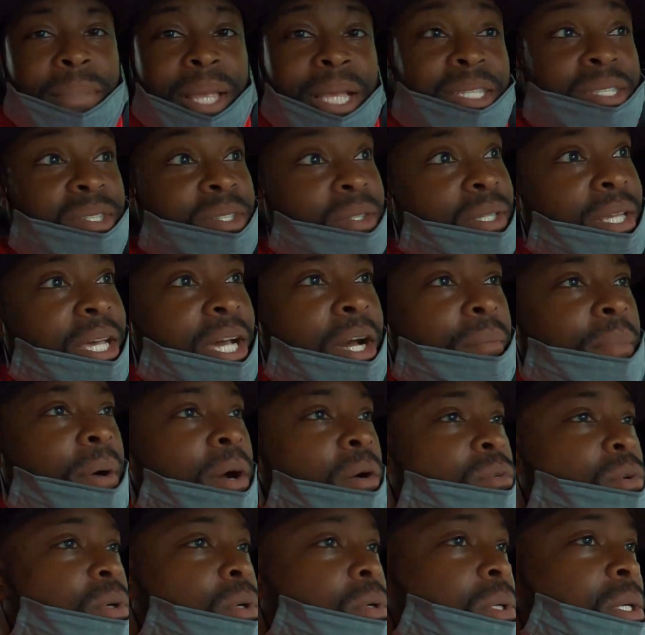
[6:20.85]
That's gonna
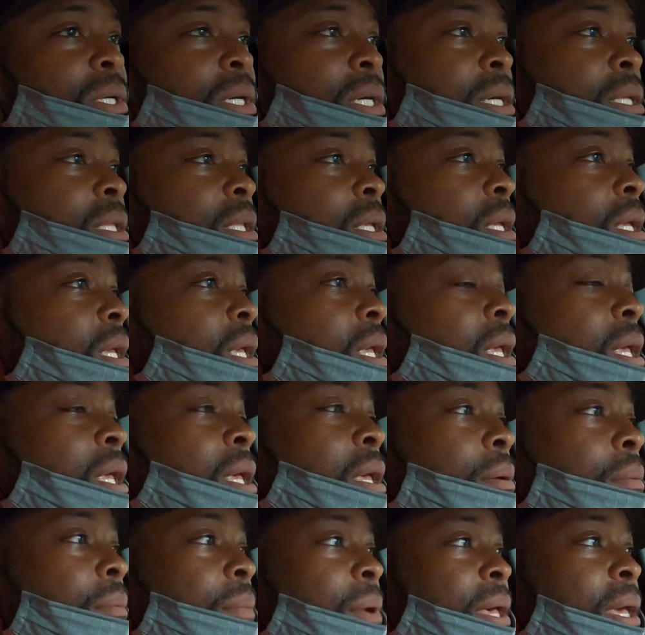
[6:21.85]
help out real good.
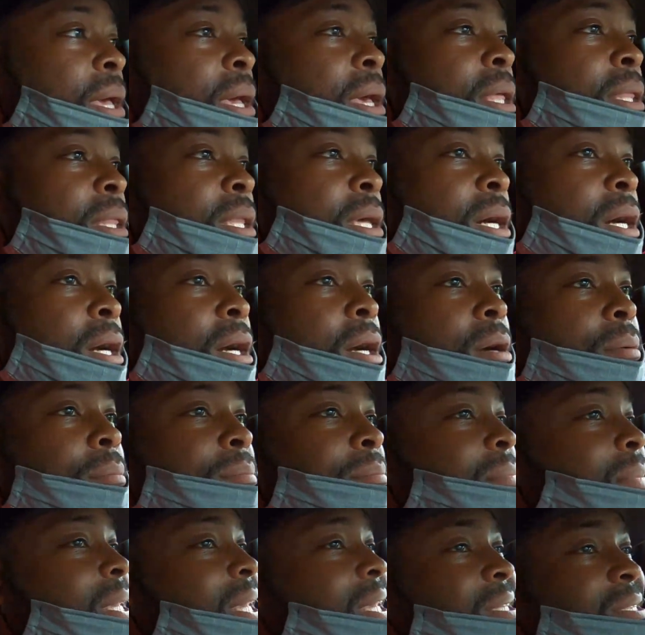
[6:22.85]
And
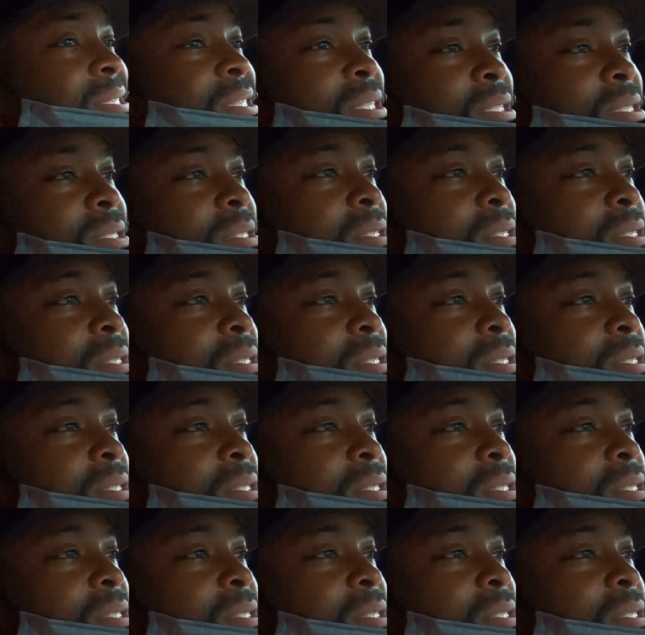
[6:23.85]
it's